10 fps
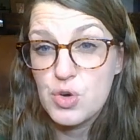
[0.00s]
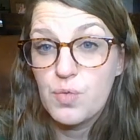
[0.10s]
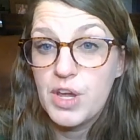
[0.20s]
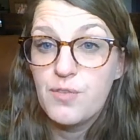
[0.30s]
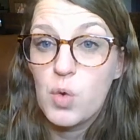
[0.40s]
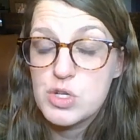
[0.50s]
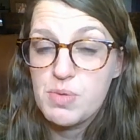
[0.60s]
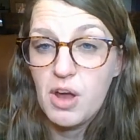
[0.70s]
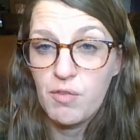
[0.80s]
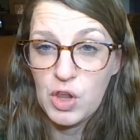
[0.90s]

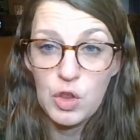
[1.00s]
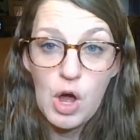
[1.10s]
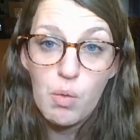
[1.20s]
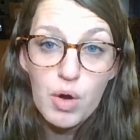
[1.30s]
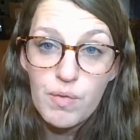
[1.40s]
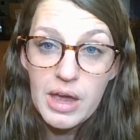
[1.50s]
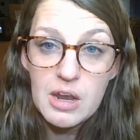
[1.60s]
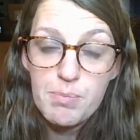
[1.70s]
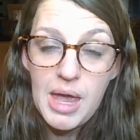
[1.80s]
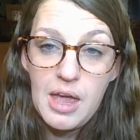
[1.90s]
reinforcement of a lower rate
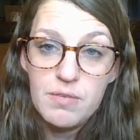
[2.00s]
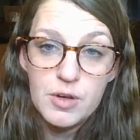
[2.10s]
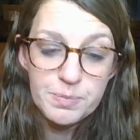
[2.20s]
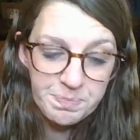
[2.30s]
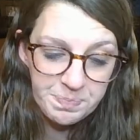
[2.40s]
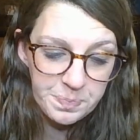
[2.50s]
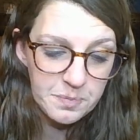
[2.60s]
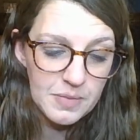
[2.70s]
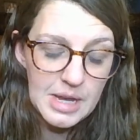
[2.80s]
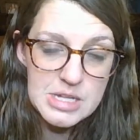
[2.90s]
of behavior.
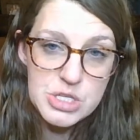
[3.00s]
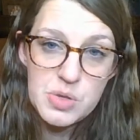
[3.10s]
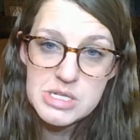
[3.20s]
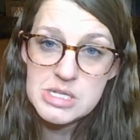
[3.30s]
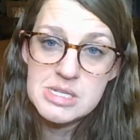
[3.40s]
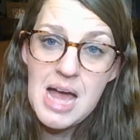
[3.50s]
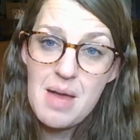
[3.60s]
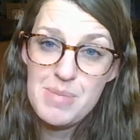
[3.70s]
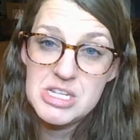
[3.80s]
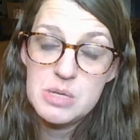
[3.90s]
And so this is
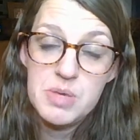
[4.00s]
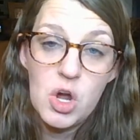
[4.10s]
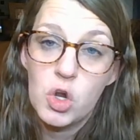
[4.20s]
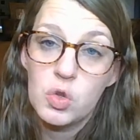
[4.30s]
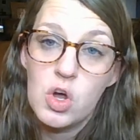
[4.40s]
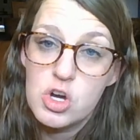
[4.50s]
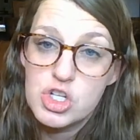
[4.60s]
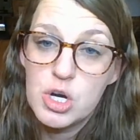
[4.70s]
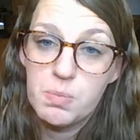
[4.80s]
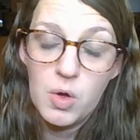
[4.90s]
not meant to be our
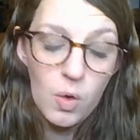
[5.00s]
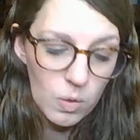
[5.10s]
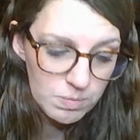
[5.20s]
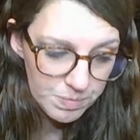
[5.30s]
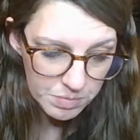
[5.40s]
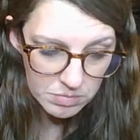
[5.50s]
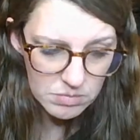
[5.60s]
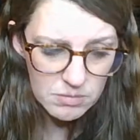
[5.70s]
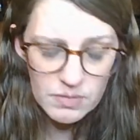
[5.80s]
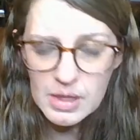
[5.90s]
long-term goal.
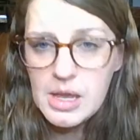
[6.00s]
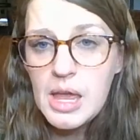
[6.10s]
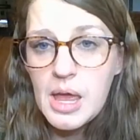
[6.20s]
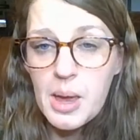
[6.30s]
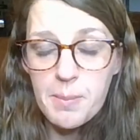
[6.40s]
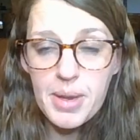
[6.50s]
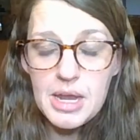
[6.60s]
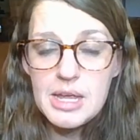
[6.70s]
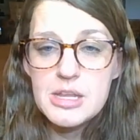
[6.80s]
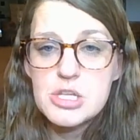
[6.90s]
But
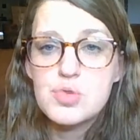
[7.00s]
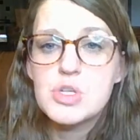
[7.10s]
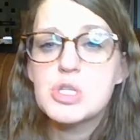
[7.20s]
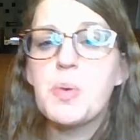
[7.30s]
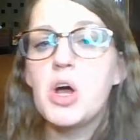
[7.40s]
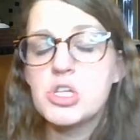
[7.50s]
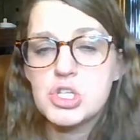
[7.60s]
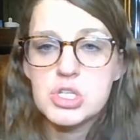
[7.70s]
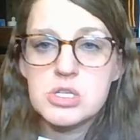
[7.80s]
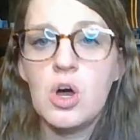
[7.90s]
in this
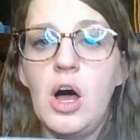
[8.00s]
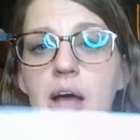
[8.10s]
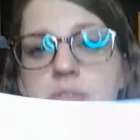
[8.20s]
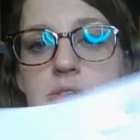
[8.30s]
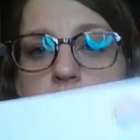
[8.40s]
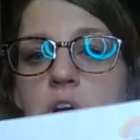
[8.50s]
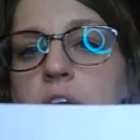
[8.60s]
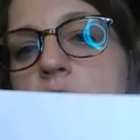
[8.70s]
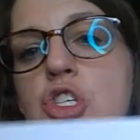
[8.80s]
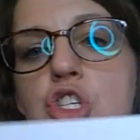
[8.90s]
response cost, or
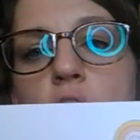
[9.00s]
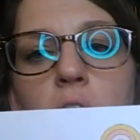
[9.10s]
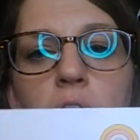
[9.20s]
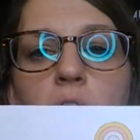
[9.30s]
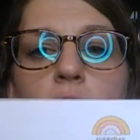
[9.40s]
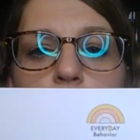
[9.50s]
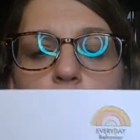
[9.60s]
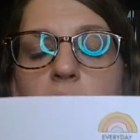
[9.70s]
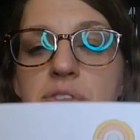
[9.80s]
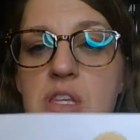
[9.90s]
in this chart,
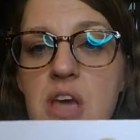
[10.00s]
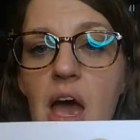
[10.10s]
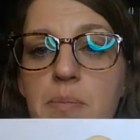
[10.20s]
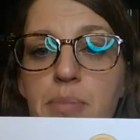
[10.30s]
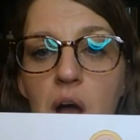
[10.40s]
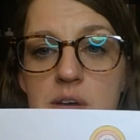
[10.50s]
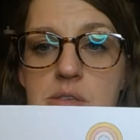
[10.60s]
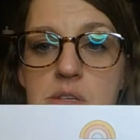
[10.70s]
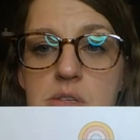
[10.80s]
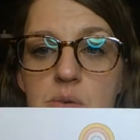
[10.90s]
you have 10
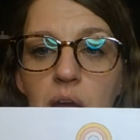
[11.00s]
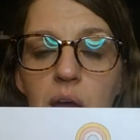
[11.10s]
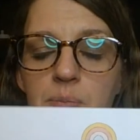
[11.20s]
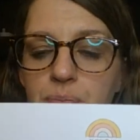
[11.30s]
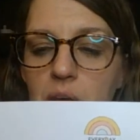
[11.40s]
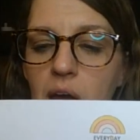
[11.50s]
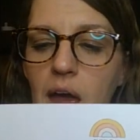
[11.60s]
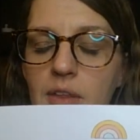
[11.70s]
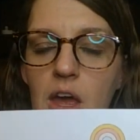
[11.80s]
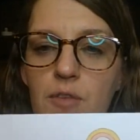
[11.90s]
boxes, okay?
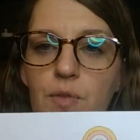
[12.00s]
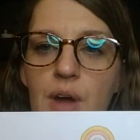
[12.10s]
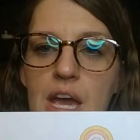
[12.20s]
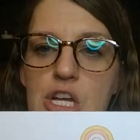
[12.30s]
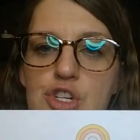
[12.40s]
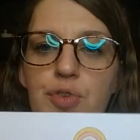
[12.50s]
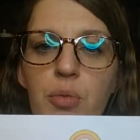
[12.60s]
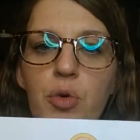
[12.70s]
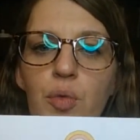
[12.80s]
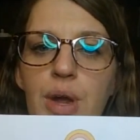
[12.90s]
And they range
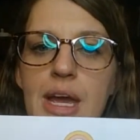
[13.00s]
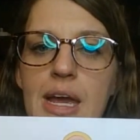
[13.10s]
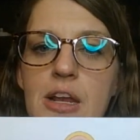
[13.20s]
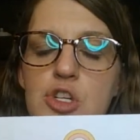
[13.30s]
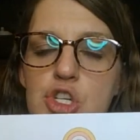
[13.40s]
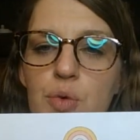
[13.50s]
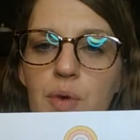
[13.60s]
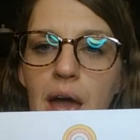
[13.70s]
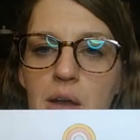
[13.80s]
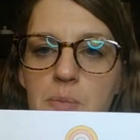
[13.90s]
from green to
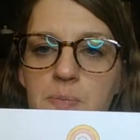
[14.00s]
red.